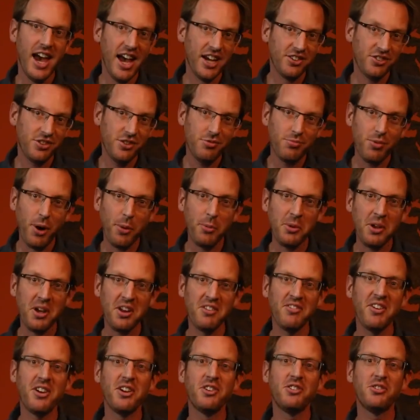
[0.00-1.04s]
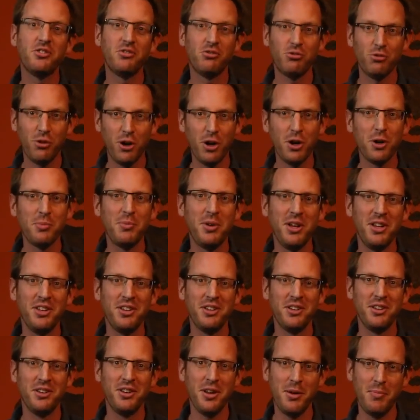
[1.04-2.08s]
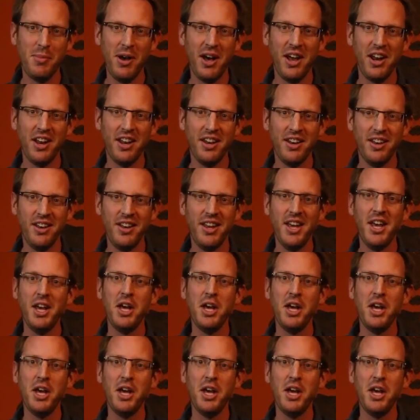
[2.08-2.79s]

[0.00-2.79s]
Actually, you've probably got a very strong opinion about it.